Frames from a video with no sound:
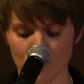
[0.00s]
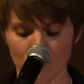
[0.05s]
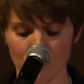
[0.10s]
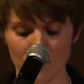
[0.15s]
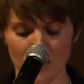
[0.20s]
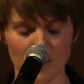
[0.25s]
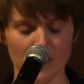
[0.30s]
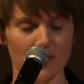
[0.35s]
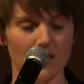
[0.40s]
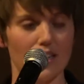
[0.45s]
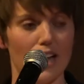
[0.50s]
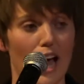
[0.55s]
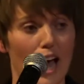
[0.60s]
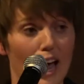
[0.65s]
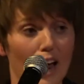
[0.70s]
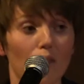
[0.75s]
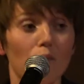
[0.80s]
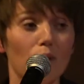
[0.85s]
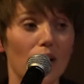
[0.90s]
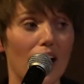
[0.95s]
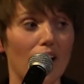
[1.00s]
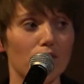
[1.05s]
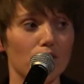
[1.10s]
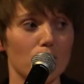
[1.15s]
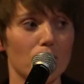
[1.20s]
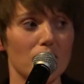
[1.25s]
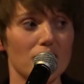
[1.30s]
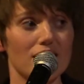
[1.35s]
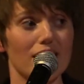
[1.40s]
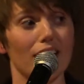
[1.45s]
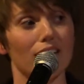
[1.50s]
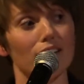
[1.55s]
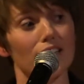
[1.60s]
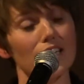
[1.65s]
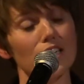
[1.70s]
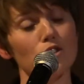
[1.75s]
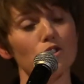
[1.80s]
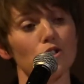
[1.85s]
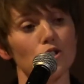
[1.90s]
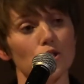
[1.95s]
to miss at
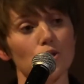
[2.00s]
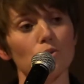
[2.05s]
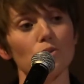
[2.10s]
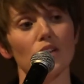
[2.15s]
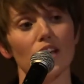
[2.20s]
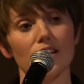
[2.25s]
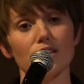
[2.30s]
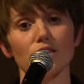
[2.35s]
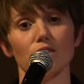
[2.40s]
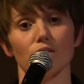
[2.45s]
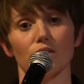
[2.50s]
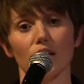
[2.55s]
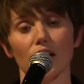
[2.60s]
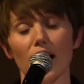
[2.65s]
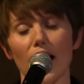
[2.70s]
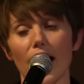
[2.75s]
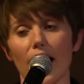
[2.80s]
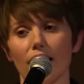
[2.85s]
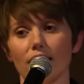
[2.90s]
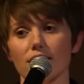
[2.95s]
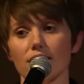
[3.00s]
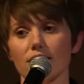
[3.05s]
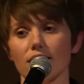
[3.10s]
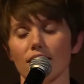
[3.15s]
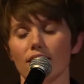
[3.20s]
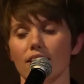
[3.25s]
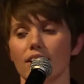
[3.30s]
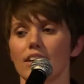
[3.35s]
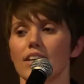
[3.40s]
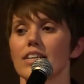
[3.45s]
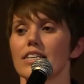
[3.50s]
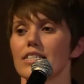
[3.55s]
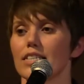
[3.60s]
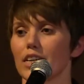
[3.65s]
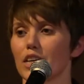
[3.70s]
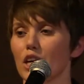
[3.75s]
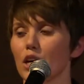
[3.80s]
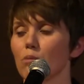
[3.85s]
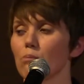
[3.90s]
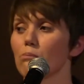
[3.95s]
least 2 days of class to
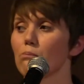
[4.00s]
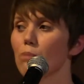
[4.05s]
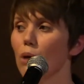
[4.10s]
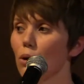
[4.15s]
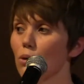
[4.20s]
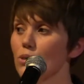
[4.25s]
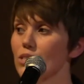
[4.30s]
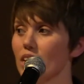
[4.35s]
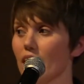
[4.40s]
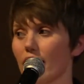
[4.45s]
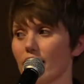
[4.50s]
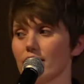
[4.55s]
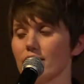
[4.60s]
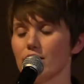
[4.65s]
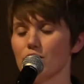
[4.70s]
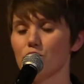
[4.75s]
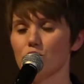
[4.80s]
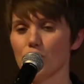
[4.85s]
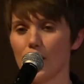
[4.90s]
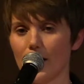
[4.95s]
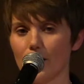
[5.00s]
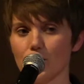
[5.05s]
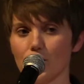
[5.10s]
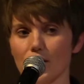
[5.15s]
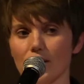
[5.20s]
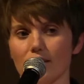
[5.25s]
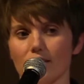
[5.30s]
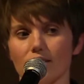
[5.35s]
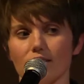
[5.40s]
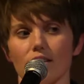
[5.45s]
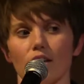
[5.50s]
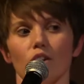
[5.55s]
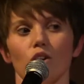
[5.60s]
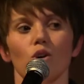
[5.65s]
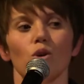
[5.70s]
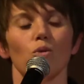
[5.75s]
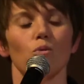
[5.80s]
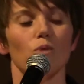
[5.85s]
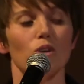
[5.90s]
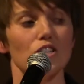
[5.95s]
get Botox injections,
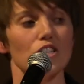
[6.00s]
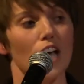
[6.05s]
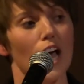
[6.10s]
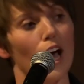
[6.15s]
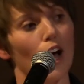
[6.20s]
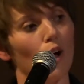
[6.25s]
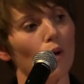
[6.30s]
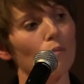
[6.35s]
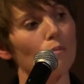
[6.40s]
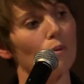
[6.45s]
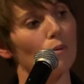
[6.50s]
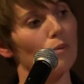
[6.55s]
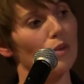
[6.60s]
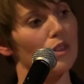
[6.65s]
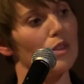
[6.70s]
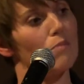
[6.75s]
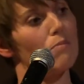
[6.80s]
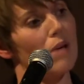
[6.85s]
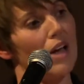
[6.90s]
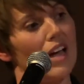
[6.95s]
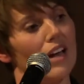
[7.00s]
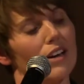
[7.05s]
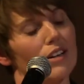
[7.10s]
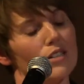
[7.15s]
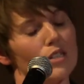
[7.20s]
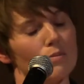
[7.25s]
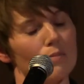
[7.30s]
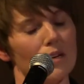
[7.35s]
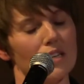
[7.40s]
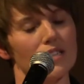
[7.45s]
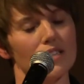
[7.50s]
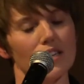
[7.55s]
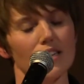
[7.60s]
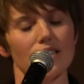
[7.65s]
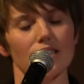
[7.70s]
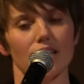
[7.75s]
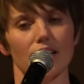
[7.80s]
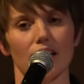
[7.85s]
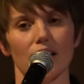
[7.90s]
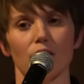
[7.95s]
which help with the pain and
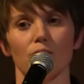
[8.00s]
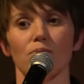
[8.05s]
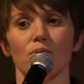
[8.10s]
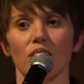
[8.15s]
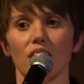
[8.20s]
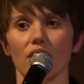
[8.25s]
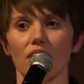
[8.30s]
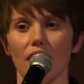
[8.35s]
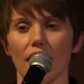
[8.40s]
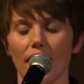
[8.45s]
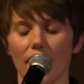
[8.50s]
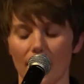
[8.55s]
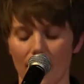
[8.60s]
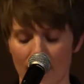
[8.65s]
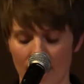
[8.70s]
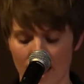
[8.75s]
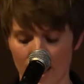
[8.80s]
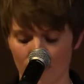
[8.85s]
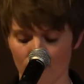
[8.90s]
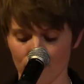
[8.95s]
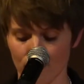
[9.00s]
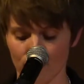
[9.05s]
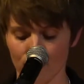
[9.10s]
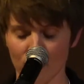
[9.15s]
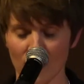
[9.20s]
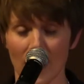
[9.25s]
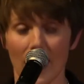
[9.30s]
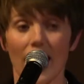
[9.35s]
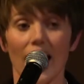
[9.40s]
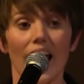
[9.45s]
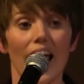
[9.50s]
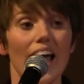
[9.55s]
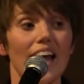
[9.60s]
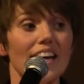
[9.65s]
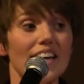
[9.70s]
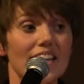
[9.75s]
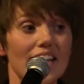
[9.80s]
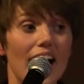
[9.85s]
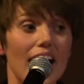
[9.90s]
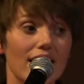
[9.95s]
spasticity that I have.
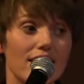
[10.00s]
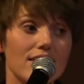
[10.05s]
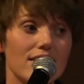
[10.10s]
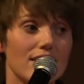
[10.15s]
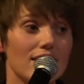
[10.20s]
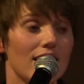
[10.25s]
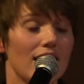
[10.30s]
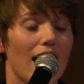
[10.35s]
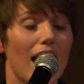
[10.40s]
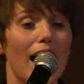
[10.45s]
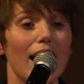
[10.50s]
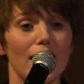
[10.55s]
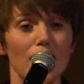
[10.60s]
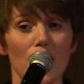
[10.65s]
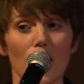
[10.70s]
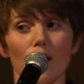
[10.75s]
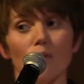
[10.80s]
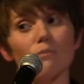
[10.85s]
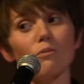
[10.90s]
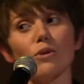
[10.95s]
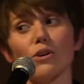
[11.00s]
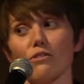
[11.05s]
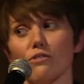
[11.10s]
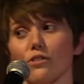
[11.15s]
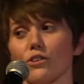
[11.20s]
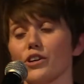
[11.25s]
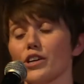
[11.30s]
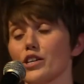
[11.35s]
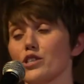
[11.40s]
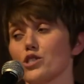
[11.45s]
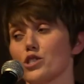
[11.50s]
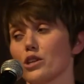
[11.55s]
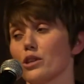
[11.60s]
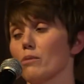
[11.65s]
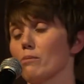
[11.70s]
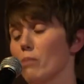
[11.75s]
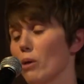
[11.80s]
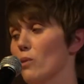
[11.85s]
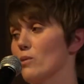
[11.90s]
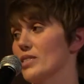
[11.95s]
And yes, I am referring to the
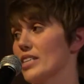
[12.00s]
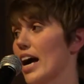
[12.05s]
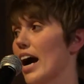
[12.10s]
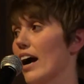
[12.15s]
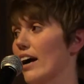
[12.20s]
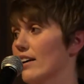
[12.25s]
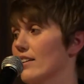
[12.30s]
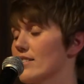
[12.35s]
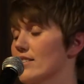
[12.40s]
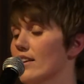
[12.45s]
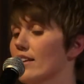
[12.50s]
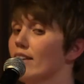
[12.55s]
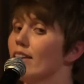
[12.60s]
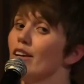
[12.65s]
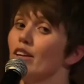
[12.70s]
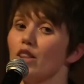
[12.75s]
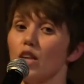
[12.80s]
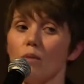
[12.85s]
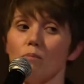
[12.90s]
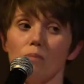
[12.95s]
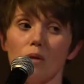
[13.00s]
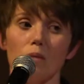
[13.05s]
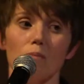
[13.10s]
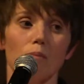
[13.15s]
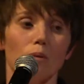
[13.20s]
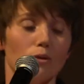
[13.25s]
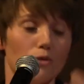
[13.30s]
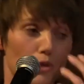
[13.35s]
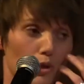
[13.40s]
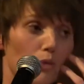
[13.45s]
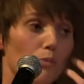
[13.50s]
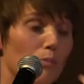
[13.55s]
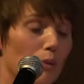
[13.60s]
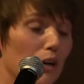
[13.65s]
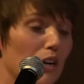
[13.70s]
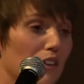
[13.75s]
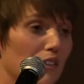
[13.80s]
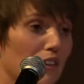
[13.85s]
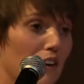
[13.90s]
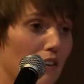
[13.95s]
Botox that people do
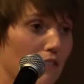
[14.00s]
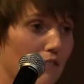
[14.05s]
put in their